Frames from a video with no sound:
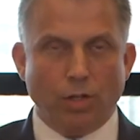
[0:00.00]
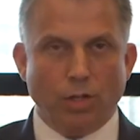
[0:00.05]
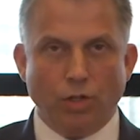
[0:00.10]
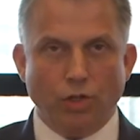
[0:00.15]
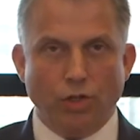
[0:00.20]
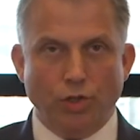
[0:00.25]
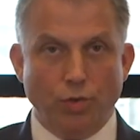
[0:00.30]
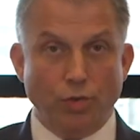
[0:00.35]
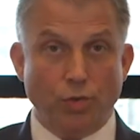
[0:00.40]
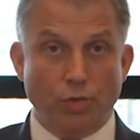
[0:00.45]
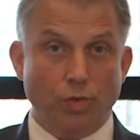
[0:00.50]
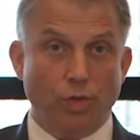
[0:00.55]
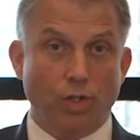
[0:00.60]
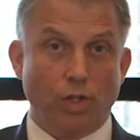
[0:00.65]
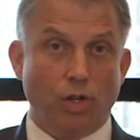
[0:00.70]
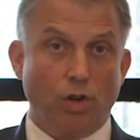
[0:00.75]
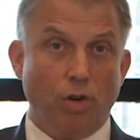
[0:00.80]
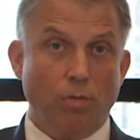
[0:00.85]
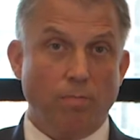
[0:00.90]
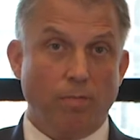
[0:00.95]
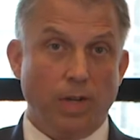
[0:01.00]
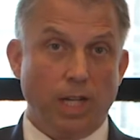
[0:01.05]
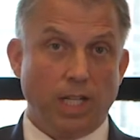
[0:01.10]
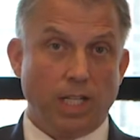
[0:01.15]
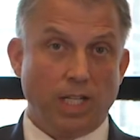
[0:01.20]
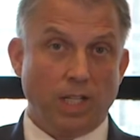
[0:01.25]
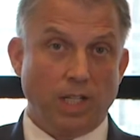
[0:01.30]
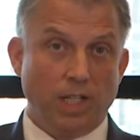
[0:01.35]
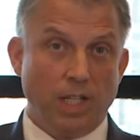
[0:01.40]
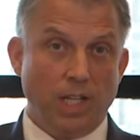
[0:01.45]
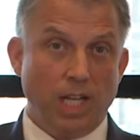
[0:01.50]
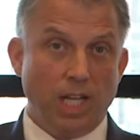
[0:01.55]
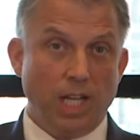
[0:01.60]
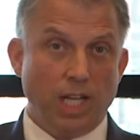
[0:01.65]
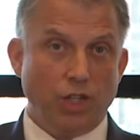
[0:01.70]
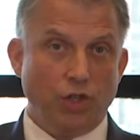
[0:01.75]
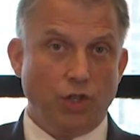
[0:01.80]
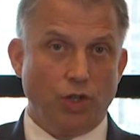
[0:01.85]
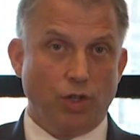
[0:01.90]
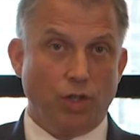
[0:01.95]
Due to the complex
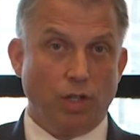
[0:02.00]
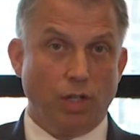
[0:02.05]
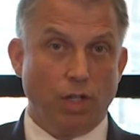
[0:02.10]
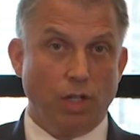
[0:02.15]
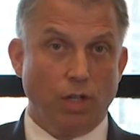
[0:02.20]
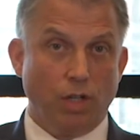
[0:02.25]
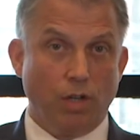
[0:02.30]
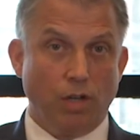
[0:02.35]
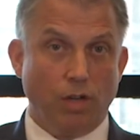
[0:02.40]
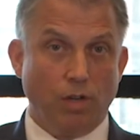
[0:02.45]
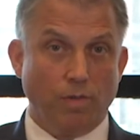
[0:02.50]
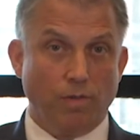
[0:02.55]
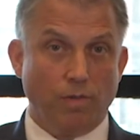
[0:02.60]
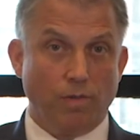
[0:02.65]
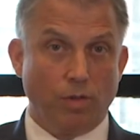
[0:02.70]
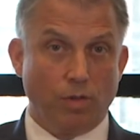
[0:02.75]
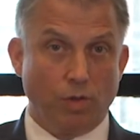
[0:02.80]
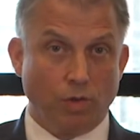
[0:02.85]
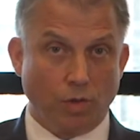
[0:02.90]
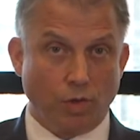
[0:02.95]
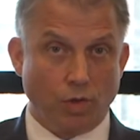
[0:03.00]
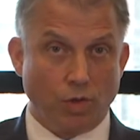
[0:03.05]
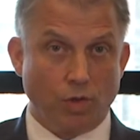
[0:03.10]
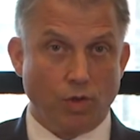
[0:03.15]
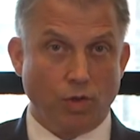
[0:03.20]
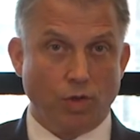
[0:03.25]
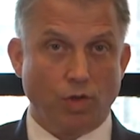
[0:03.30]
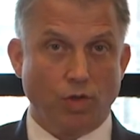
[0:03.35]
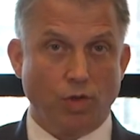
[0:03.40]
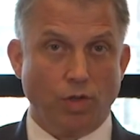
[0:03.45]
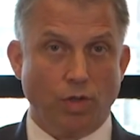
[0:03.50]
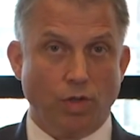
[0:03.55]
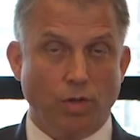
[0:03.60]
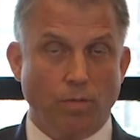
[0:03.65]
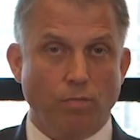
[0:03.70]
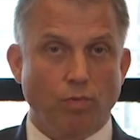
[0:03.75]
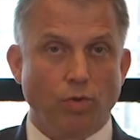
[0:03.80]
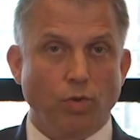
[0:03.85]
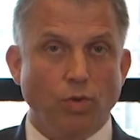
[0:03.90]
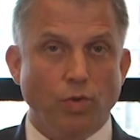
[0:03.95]
nature of construction
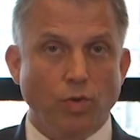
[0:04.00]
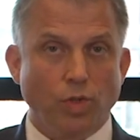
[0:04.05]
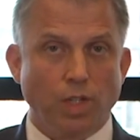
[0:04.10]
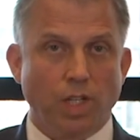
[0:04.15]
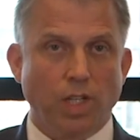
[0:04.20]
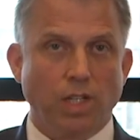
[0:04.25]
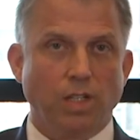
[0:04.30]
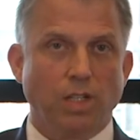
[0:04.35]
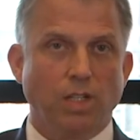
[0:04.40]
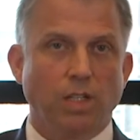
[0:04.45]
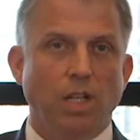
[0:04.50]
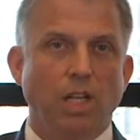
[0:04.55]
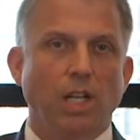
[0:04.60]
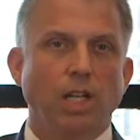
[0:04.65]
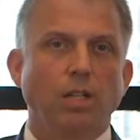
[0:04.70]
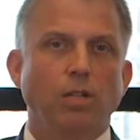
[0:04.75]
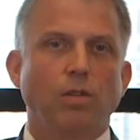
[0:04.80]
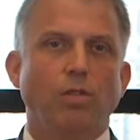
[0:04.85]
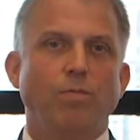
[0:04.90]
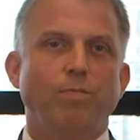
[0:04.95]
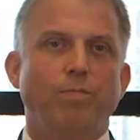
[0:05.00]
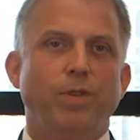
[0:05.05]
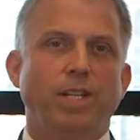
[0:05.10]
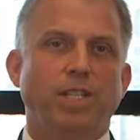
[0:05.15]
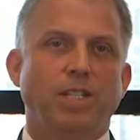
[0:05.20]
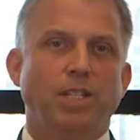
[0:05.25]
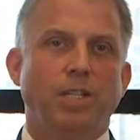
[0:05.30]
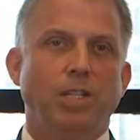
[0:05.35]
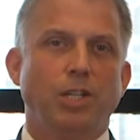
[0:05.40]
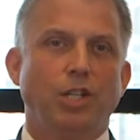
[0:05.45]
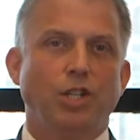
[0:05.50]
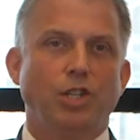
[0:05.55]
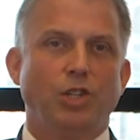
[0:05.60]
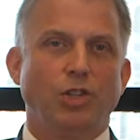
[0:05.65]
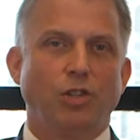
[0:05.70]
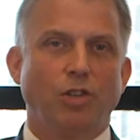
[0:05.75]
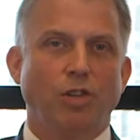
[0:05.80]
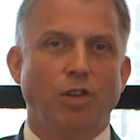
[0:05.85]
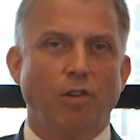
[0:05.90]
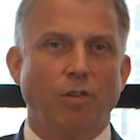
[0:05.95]
process and the complex
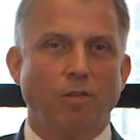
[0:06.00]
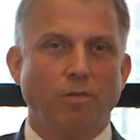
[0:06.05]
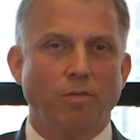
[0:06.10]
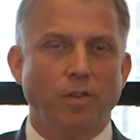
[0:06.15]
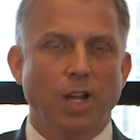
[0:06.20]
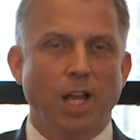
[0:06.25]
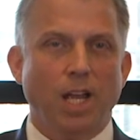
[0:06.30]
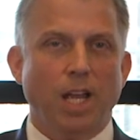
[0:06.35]
nature of